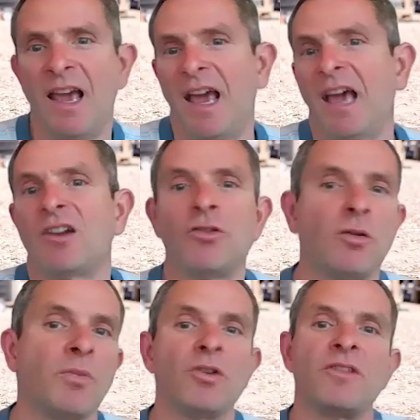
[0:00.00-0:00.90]
and or
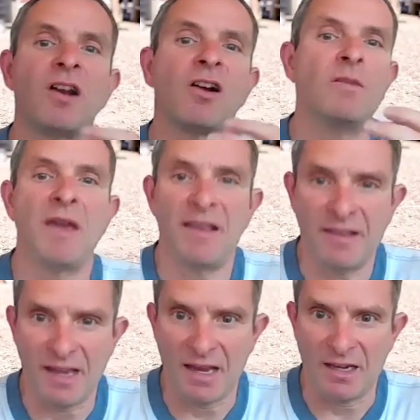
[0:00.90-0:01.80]
their birds are
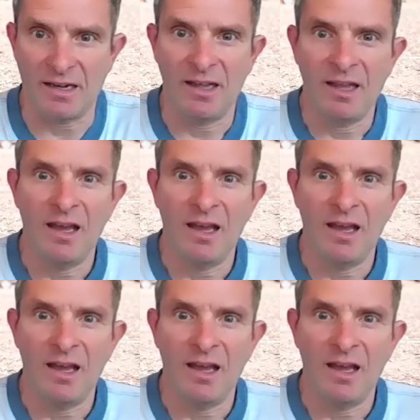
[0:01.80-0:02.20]
emaciated.